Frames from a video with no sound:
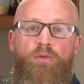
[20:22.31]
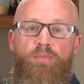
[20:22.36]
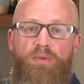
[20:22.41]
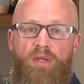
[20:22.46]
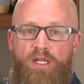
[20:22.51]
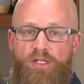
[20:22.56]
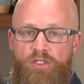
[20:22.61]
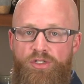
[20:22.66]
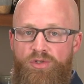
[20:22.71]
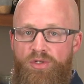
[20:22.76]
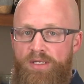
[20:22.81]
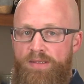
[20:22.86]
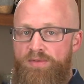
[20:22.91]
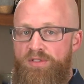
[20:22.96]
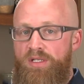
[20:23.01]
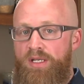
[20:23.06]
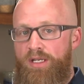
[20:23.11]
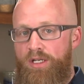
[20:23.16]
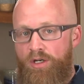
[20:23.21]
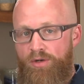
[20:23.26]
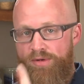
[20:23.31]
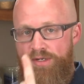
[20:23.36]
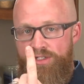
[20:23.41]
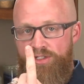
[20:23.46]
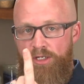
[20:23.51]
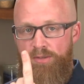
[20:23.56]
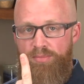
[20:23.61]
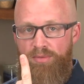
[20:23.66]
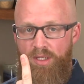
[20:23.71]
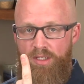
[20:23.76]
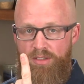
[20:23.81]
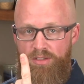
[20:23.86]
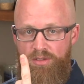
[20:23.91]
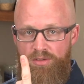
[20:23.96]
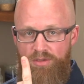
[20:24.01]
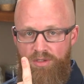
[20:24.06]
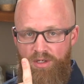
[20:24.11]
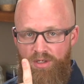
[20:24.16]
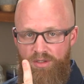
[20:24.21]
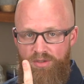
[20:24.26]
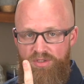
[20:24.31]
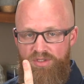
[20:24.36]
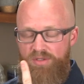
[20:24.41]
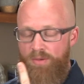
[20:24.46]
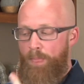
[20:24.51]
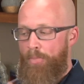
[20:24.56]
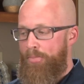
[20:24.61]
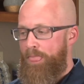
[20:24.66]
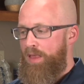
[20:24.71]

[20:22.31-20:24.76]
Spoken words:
the bloodstream to increase our blood glucose.